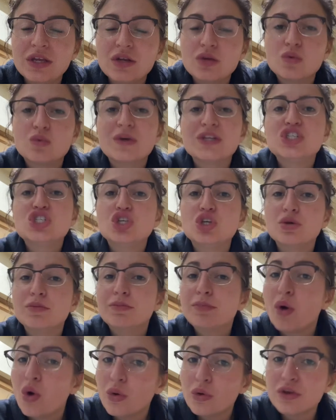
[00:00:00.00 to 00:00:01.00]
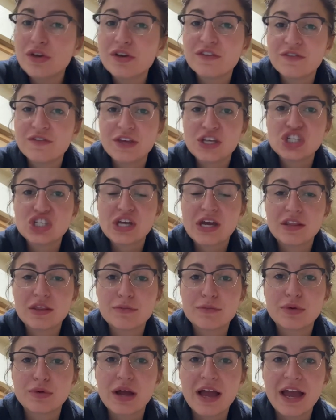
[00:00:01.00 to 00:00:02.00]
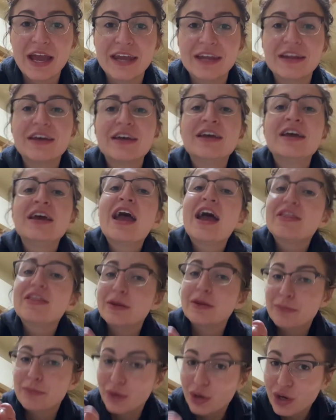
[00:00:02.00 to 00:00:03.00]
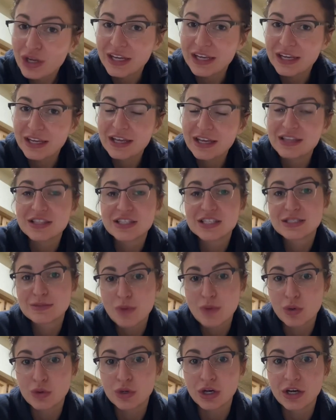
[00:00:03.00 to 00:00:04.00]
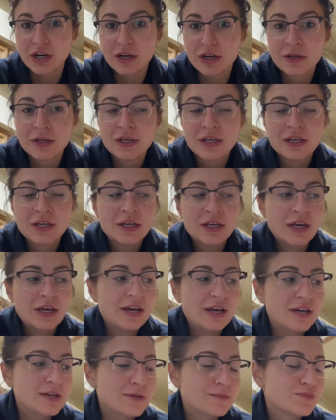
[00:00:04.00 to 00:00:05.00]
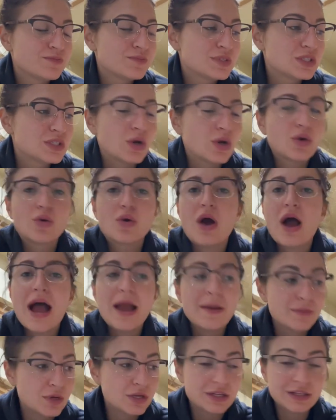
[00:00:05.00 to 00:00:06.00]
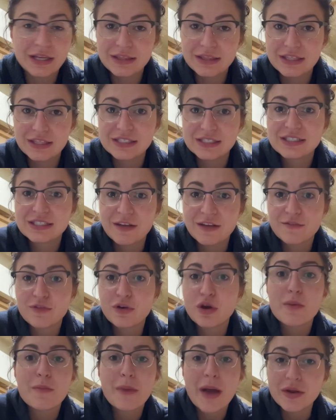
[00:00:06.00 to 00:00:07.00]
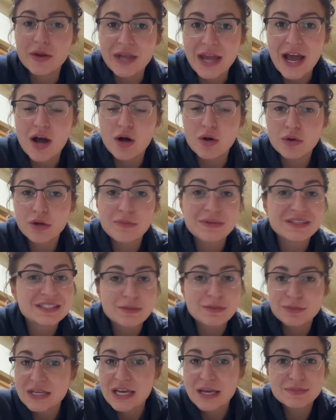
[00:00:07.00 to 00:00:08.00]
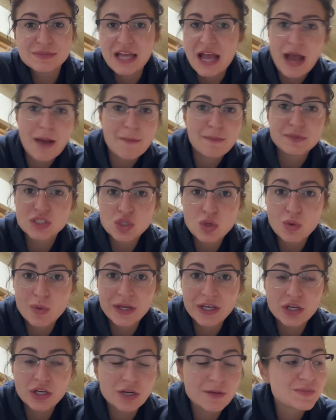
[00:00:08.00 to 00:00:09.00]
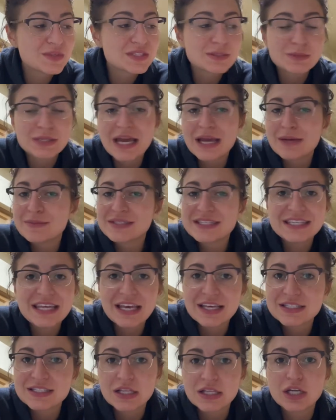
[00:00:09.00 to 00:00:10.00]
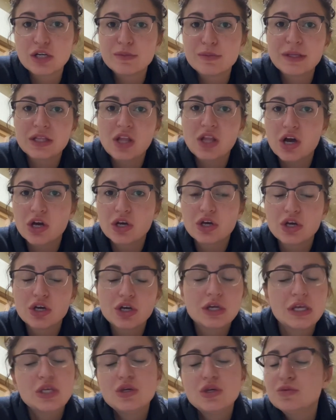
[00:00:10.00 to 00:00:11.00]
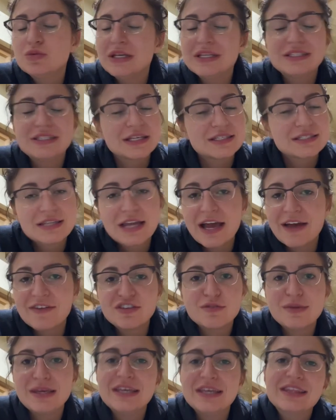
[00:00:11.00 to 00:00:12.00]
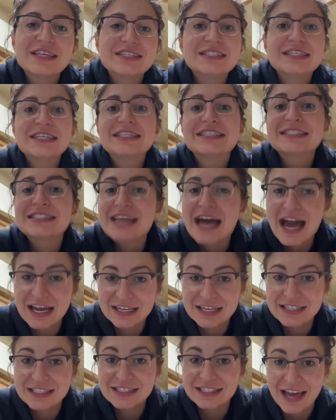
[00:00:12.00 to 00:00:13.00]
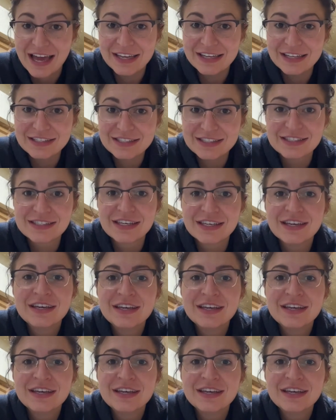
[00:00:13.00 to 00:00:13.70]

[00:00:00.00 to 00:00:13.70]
in which you pull your fish out of the brine and then put it in the smoker. So I'm gonna let this sit for about an hour, but sometimes it happens quicker. Sometimes it takes a little bit longer. It doesn't have to be this exact science.